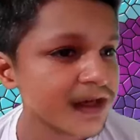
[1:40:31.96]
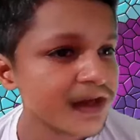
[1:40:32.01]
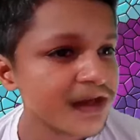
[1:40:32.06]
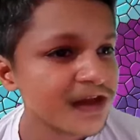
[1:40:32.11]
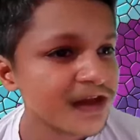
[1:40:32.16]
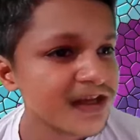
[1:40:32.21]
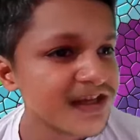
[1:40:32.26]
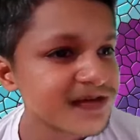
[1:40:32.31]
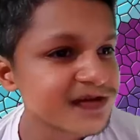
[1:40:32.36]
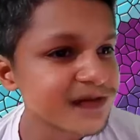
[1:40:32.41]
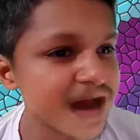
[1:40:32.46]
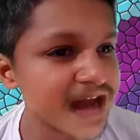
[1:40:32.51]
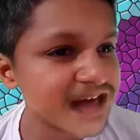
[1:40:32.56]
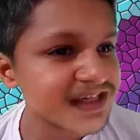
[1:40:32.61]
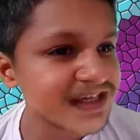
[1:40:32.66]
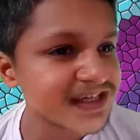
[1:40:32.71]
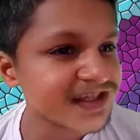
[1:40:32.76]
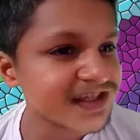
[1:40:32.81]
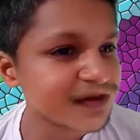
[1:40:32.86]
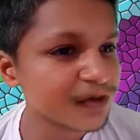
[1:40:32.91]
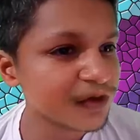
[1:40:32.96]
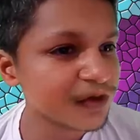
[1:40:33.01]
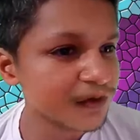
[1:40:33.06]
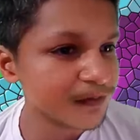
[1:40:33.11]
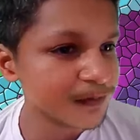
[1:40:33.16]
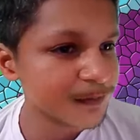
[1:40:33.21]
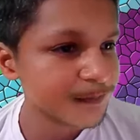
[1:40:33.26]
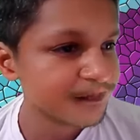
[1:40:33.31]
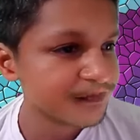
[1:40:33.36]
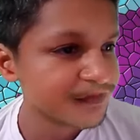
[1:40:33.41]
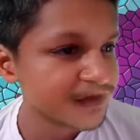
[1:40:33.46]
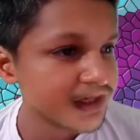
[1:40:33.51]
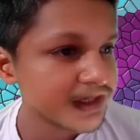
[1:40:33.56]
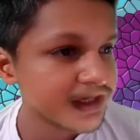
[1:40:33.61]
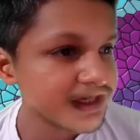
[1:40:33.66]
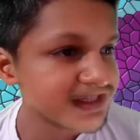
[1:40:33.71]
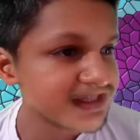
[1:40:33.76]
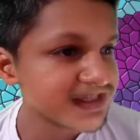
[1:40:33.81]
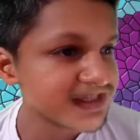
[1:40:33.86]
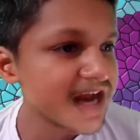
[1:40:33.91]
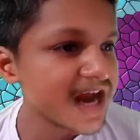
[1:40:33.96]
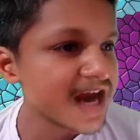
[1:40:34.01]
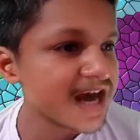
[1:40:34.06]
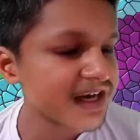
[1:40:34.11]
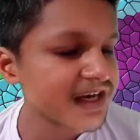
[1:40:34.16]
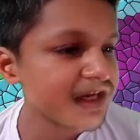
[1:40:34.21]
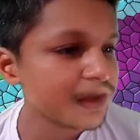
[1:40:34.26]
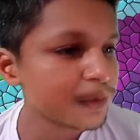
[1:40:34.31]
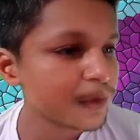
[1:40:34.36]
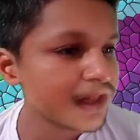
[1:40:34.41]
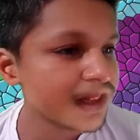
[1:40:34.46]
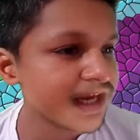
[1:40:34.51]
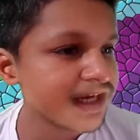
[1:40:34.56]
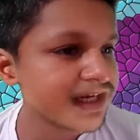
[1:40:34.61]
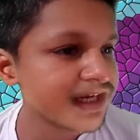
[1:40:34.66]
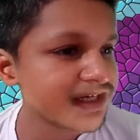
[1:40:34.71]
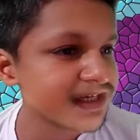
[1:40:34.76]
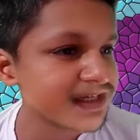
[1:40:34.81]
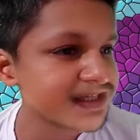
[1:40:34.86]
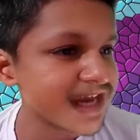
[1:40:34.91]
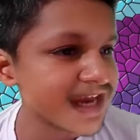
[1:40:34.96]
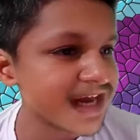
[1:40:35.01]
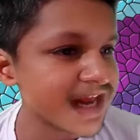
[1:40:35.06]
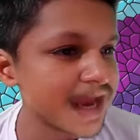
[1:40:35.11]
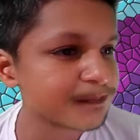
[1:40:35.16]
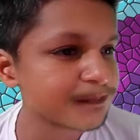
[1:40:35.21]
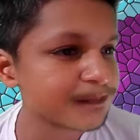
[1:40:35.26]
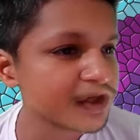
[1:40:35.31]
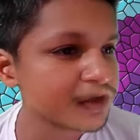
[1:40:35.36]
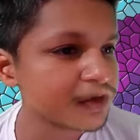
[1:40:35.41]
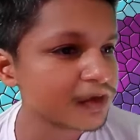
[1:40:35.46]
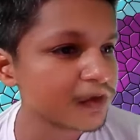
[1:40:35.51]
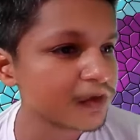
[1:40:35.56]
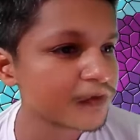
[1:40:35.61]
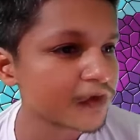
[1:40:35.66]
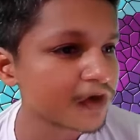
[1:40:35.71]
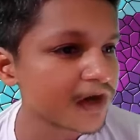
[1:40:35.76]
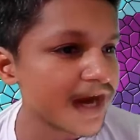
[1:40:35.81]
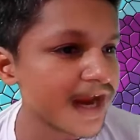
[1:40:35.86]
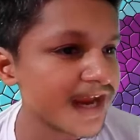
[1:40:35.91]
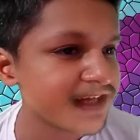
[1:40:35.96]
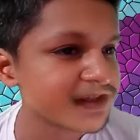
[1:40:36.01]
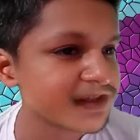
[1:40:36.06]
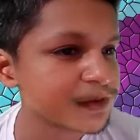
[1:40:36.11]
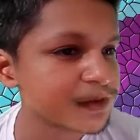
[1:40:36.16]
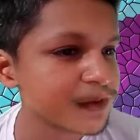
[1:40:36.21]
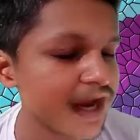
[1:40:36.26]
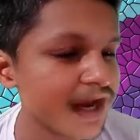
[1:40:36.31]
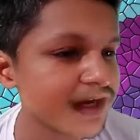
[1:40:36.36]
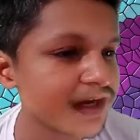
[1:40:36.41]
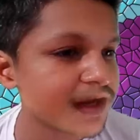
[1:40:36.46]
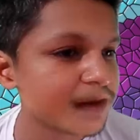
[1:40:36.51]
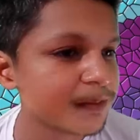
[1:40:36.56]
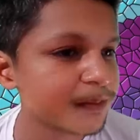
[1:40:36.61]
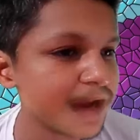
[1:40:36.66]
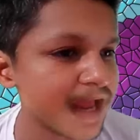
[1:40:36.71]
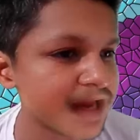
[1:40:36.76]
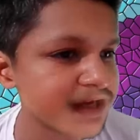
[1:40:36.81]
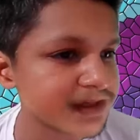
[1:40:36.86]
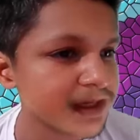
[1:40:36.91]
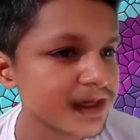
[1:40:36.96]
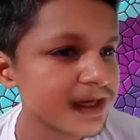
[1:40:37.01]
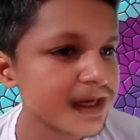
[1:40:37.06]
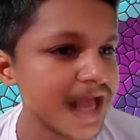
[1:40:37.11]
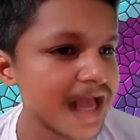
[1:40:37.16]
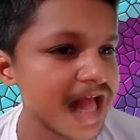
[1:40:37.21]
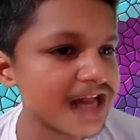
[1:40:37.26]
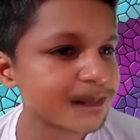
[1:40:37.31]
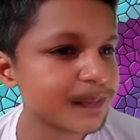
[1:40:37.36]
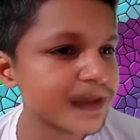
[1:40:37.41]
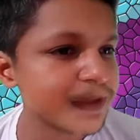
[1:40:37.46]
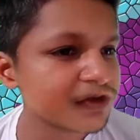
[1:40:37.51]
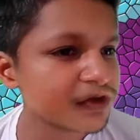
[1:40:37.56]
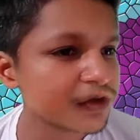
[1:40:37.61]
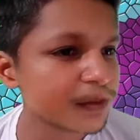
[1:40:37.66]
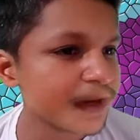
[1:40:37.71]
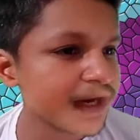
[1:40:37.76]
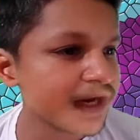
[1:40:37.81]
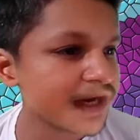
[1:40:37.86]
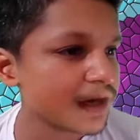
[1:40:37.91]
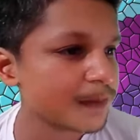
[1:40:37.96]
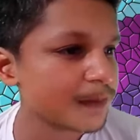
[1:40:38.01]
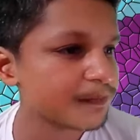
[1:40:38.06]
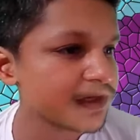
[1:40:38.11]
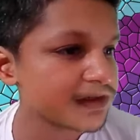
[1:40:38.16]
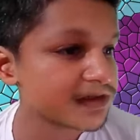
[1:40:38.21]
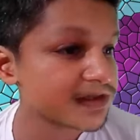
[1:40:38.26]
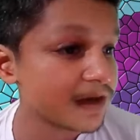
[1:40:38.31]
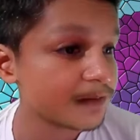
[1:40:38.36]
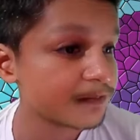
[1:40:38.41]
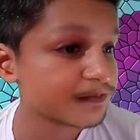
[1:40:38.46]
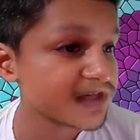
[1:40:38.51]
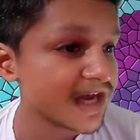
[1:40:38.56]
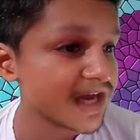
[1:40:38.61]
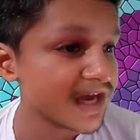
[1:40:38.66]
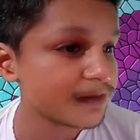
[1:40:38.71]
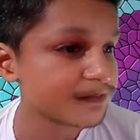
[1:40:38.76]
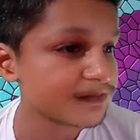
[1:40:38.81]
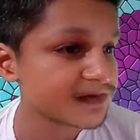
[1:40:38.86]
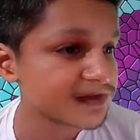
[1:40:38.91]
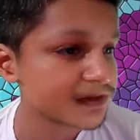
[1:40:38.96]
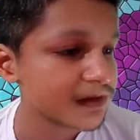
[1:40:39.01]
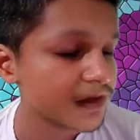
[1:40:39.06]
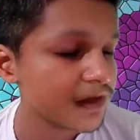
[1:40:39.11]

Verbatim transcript: Smartest move. His snarky one-liners and aptitude for hand-to-hand -hand combat helping to break up the sometimes